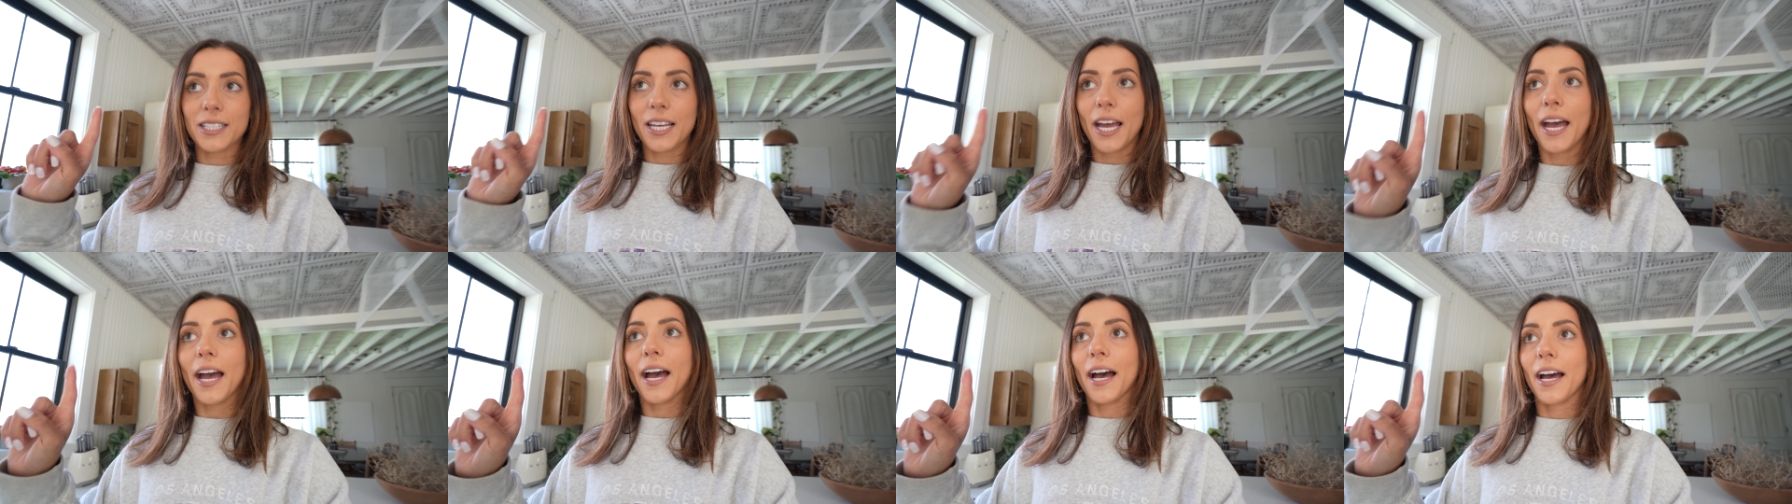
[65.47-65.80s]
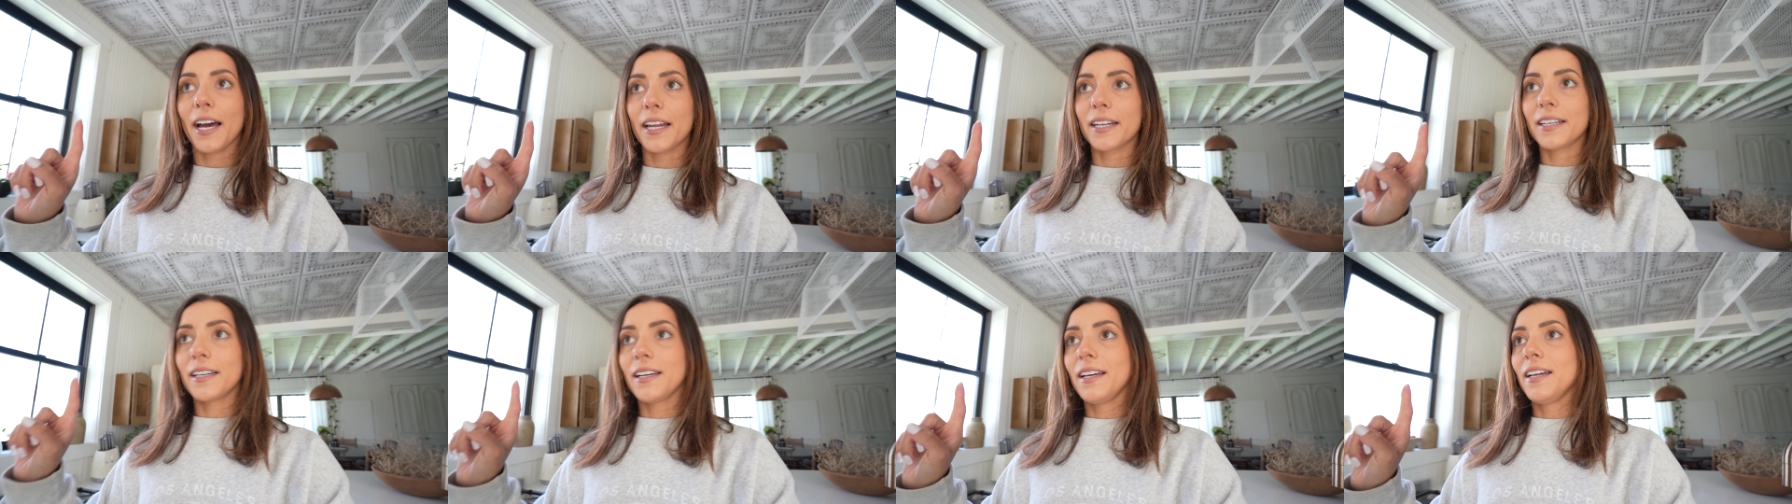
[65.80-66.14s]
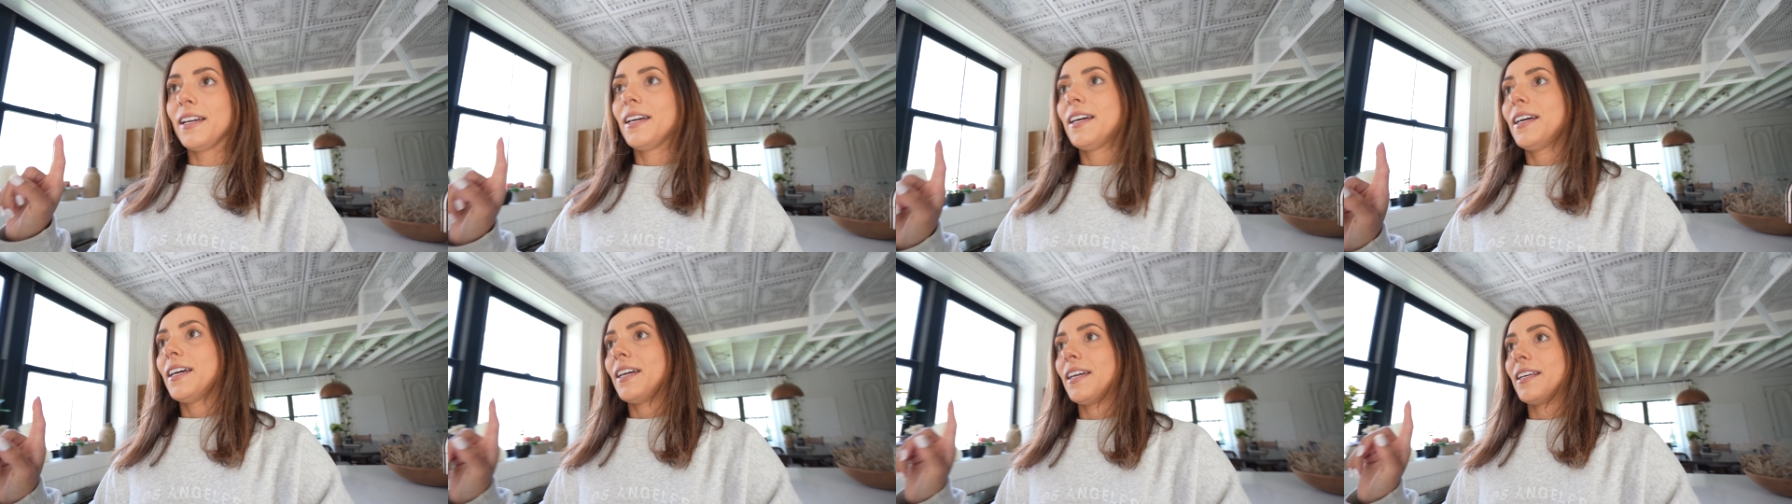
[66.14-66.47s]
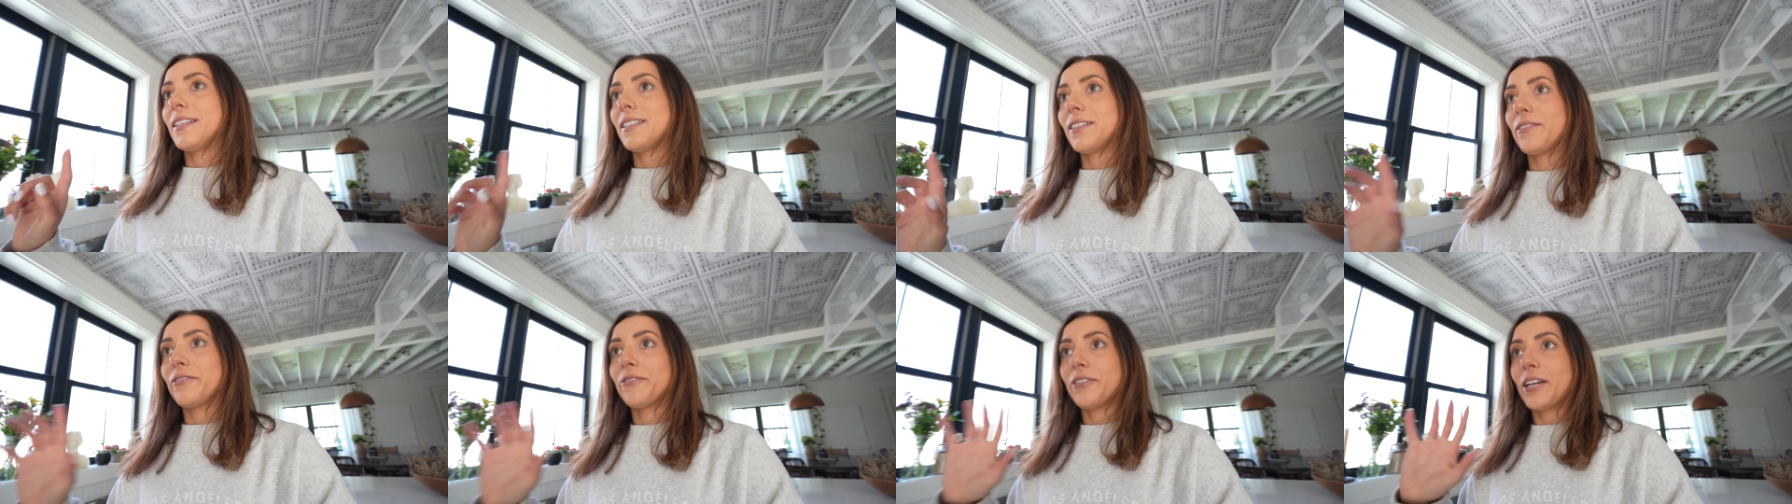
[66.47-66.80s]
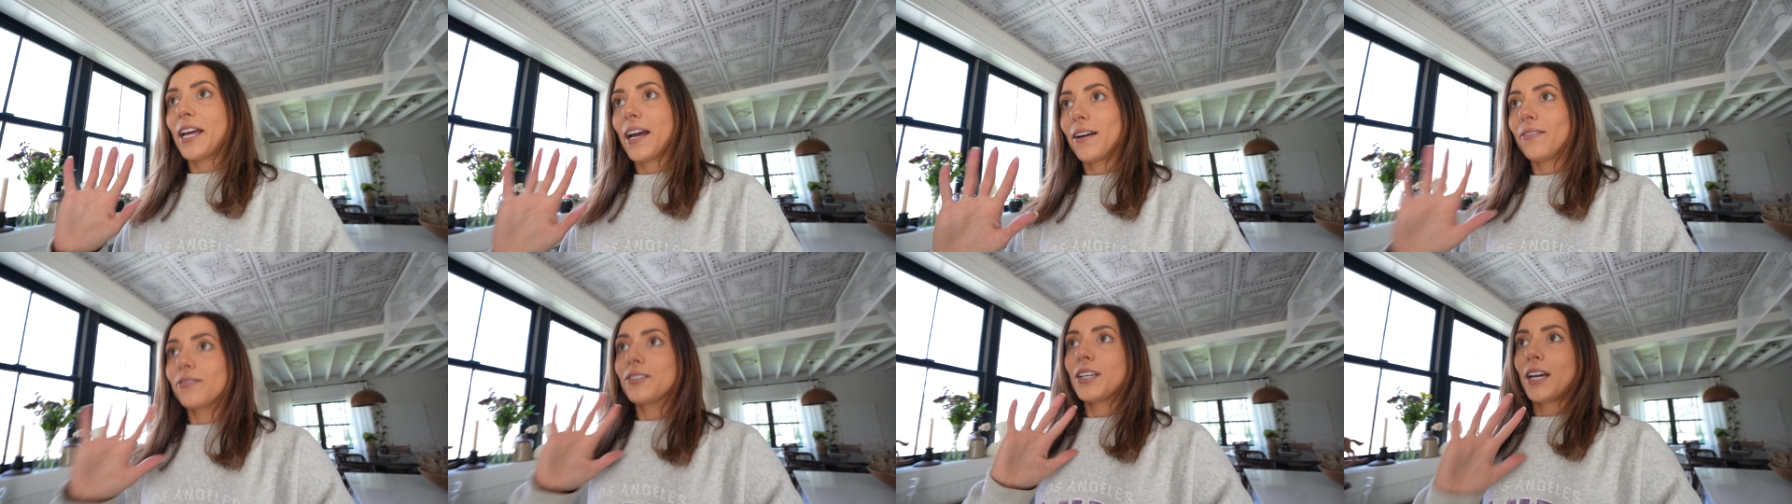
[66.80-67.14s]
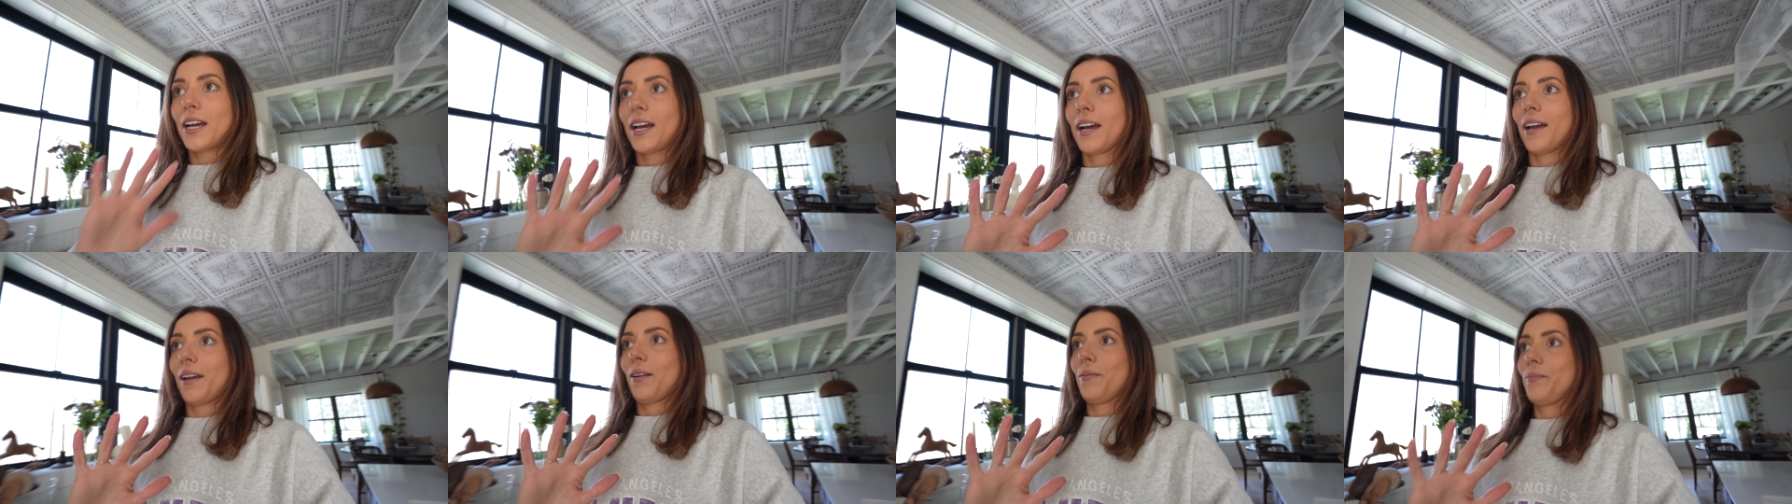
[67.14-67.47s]
to add is if we have
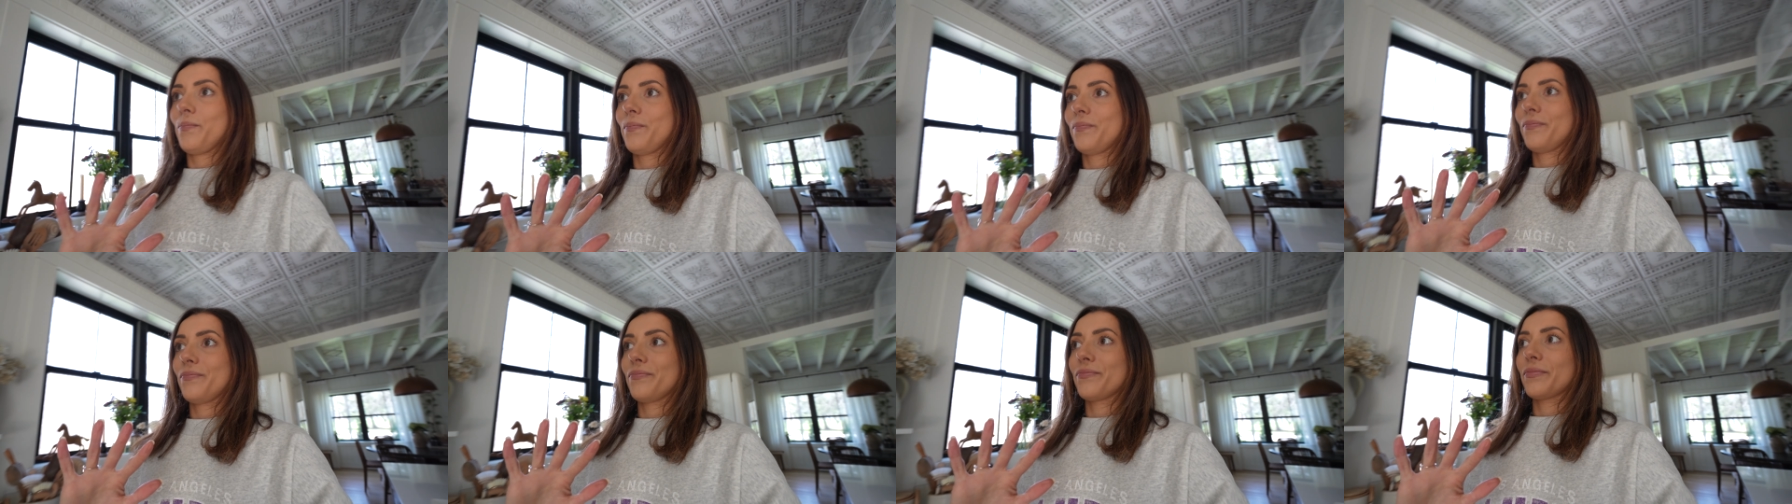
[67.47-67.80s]
time,